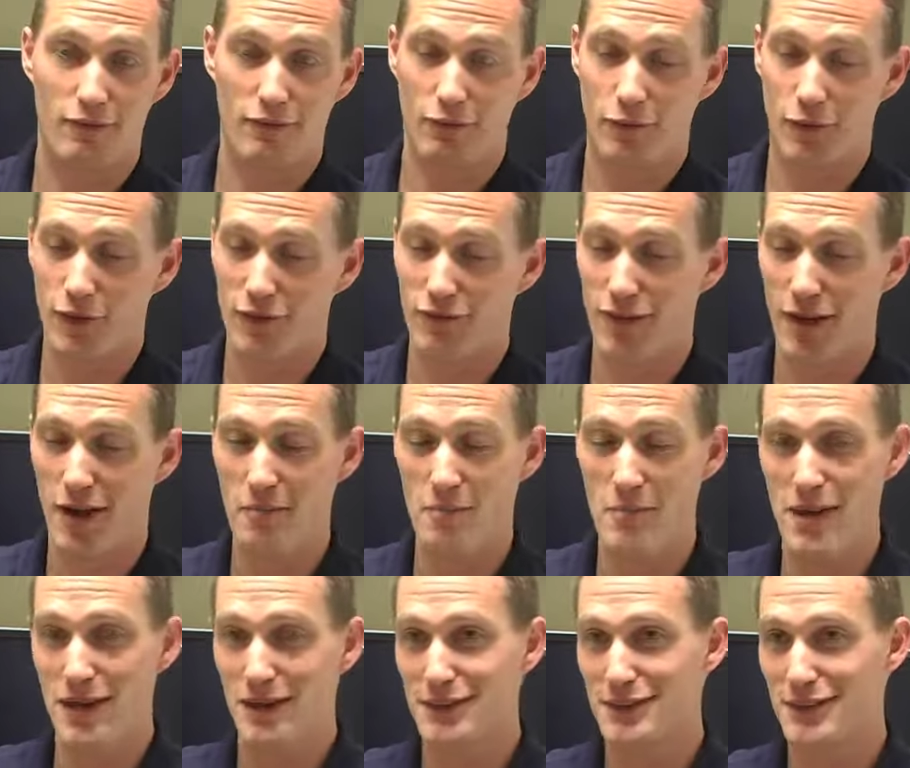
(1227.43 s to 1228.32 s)
45
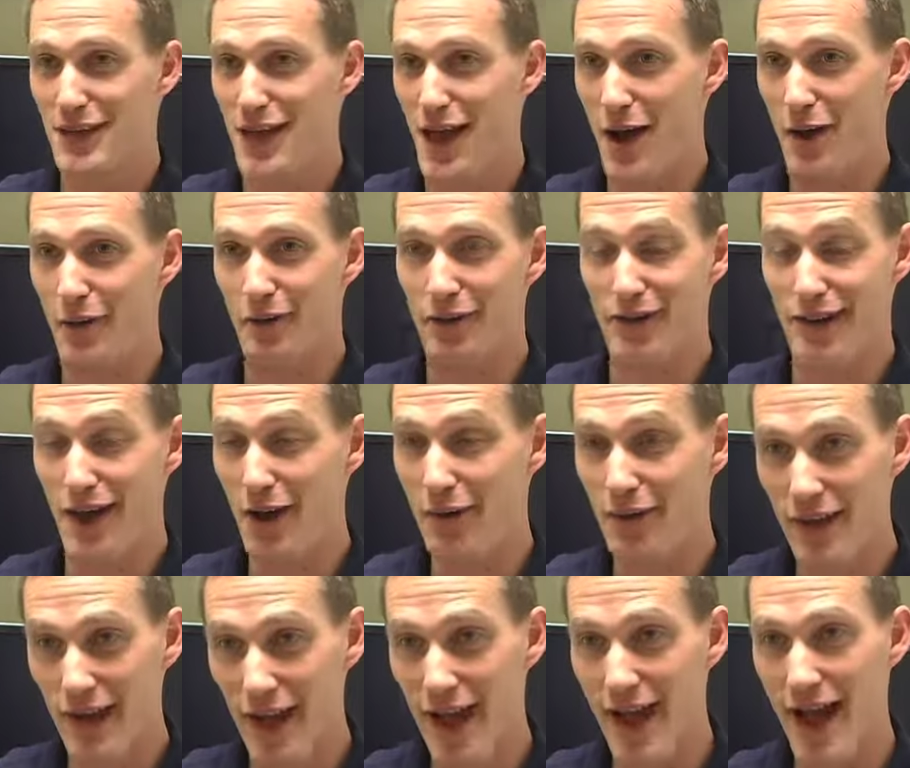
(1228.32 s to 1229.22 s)
minutes, an hour and
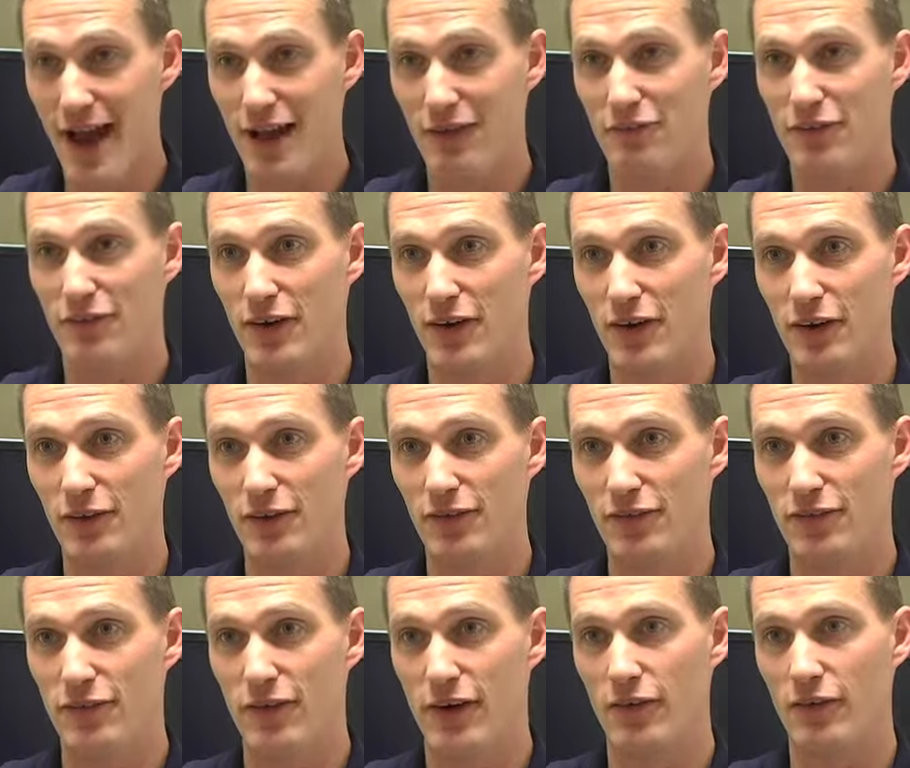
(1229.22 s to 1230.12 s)
a half
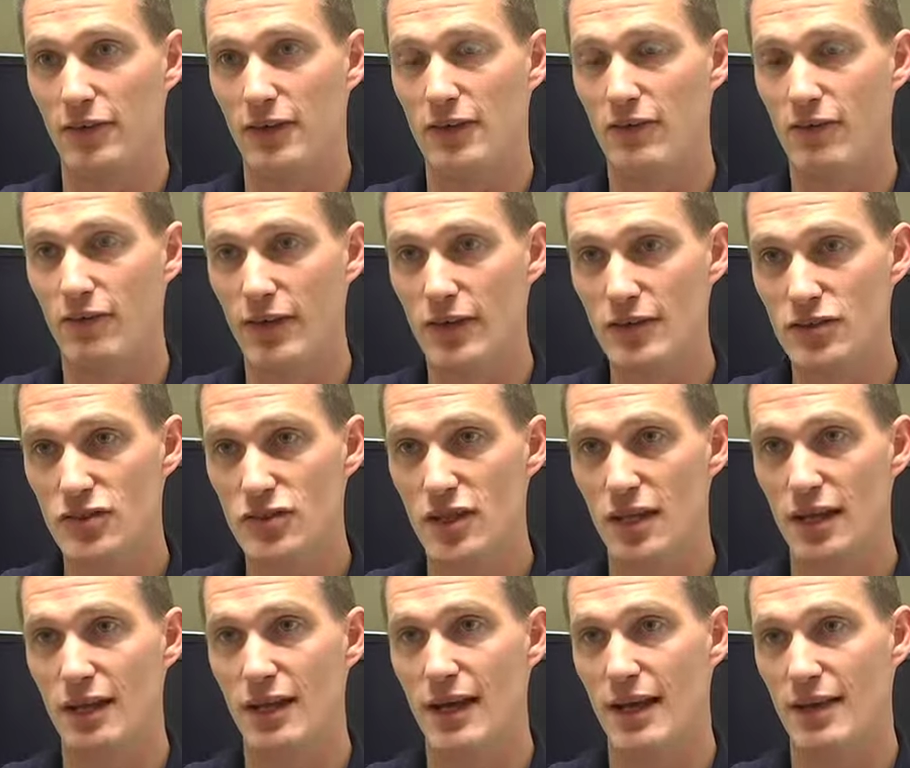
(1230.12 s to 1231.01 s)
of
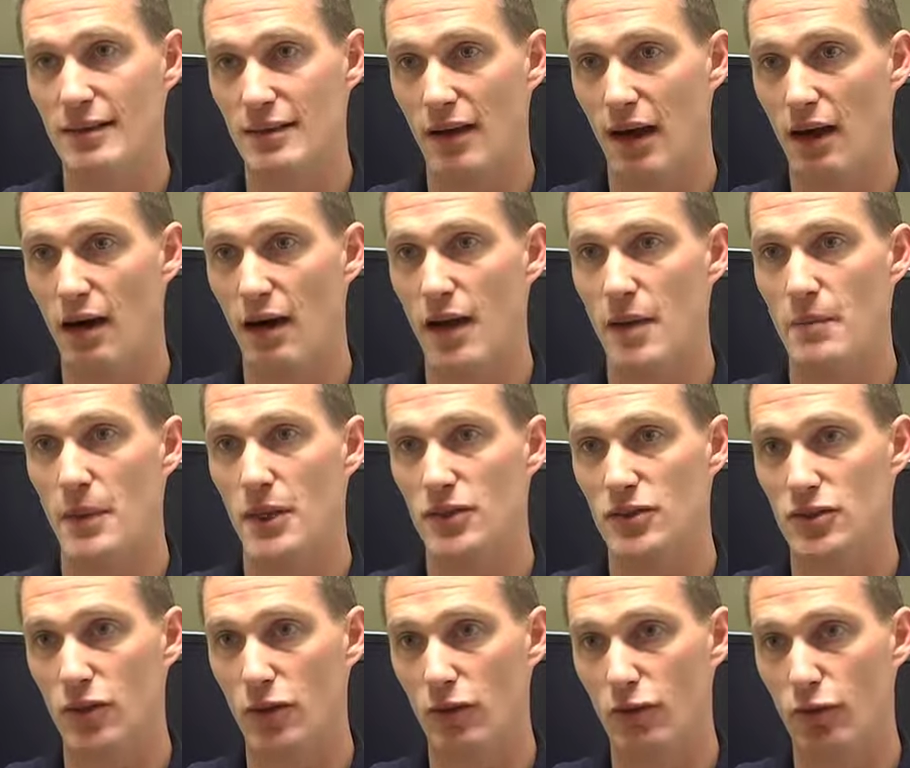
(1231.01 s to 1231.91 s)
convincing and time and
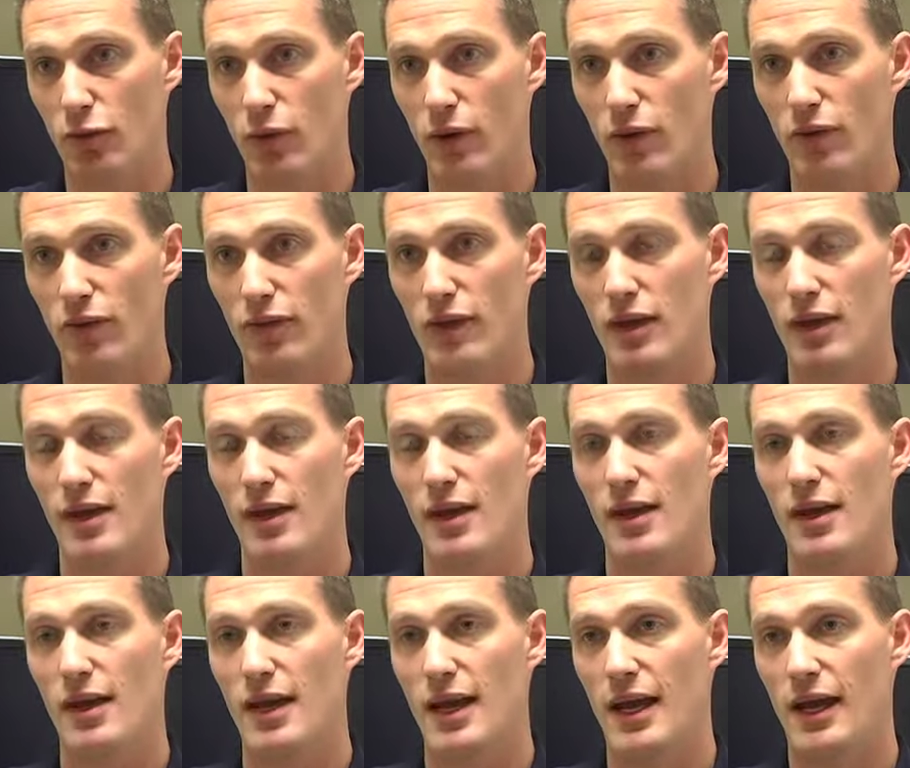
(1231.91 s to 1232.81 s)
so forth.
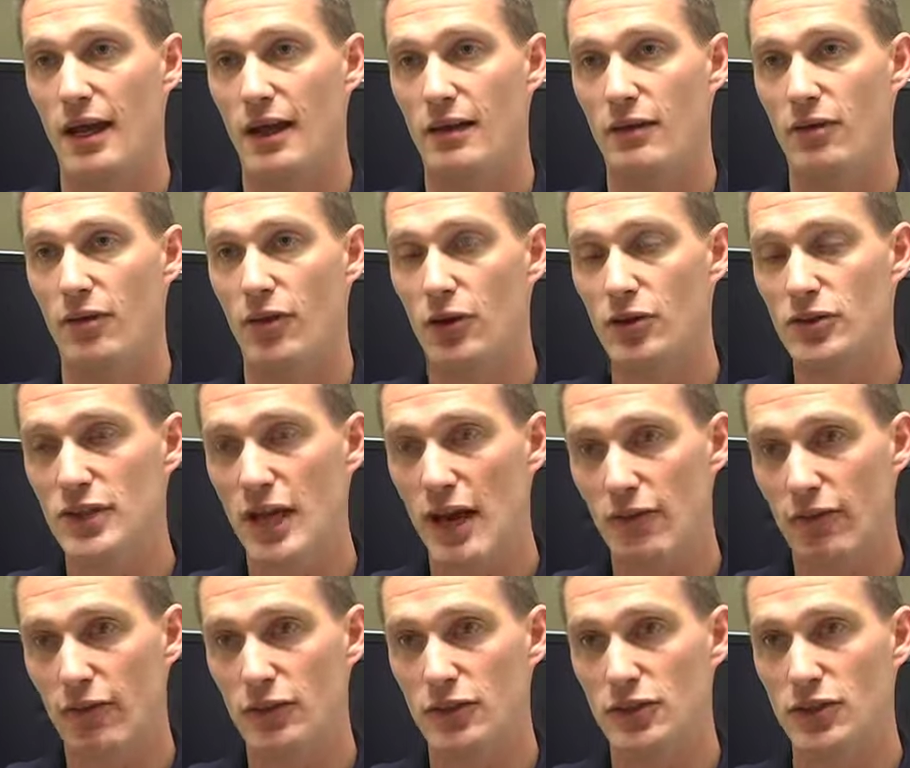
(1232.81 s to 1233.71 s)
And those
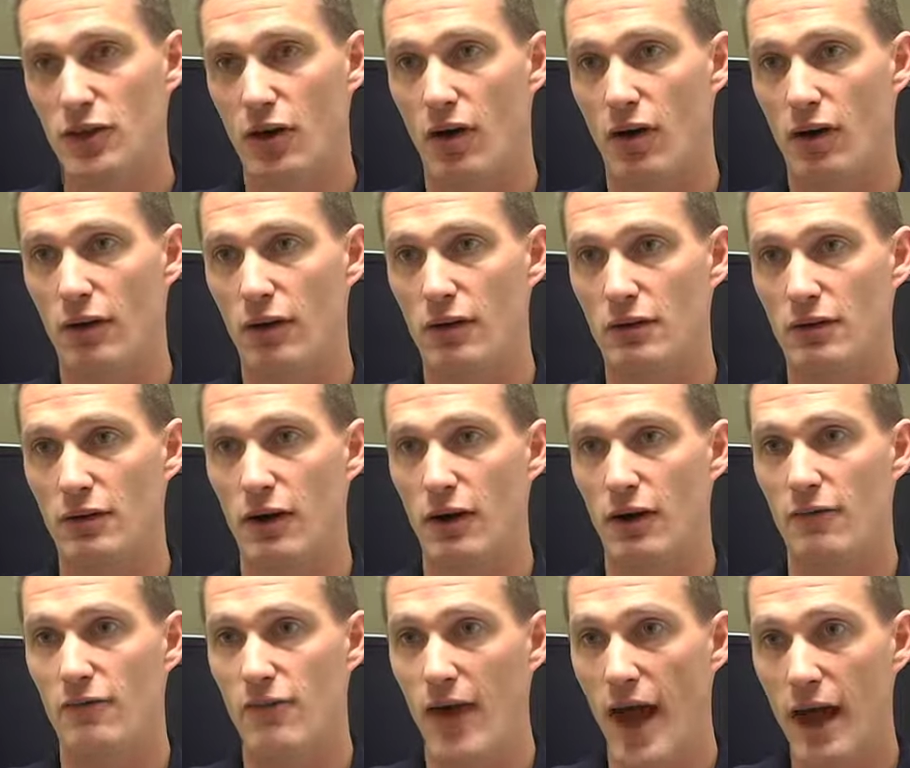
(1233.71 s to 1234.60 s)
efforts are
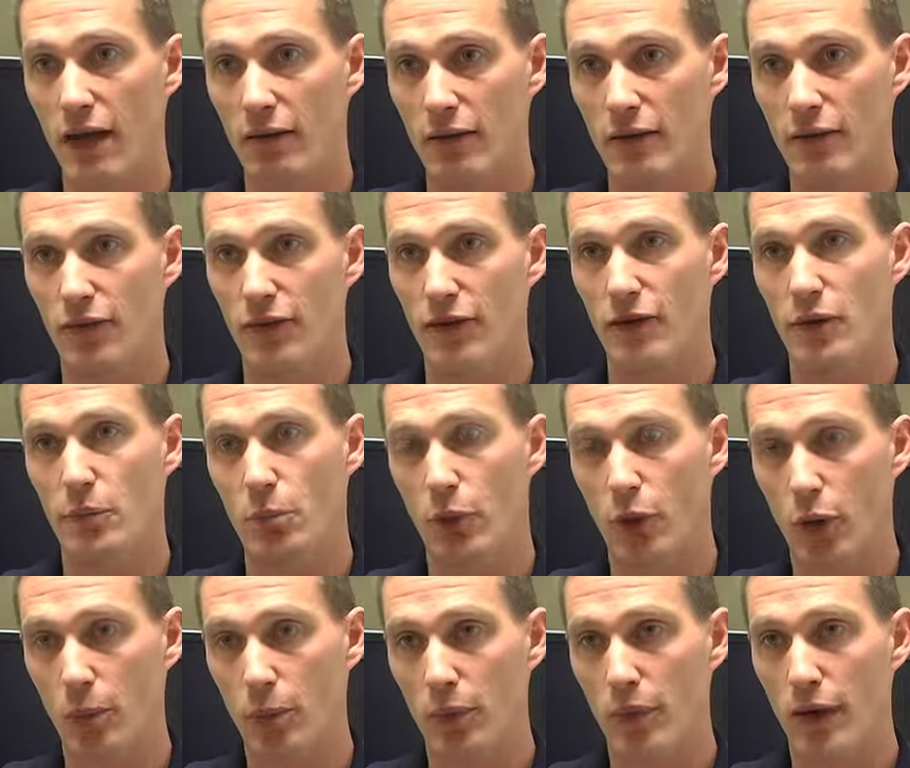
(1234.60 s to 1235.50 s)
valid, they're
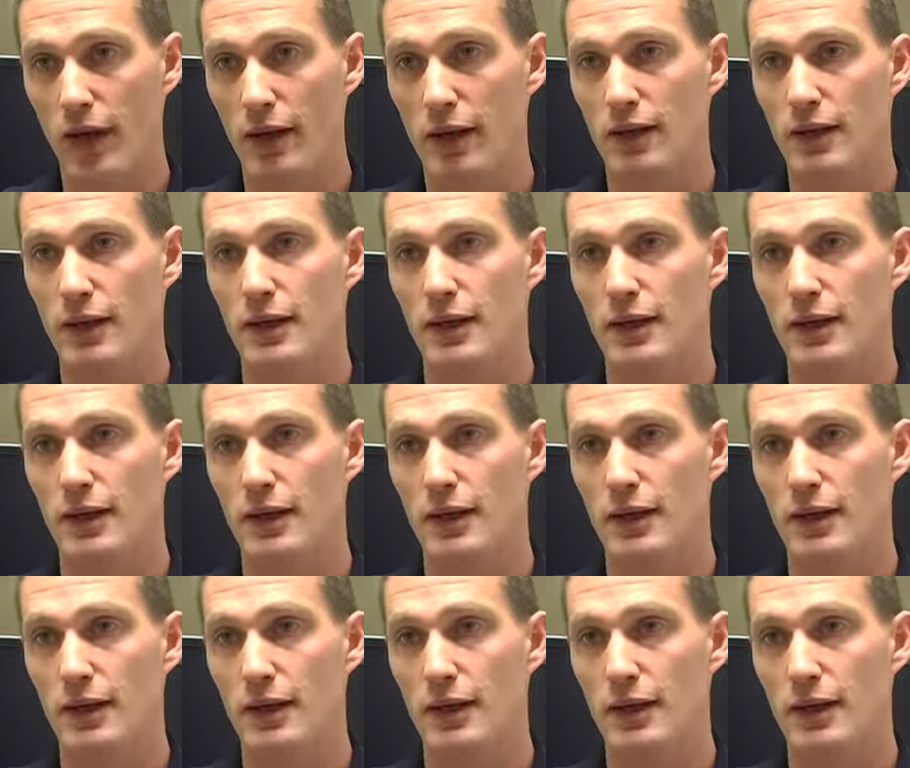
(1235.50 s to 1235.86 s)
appropriate.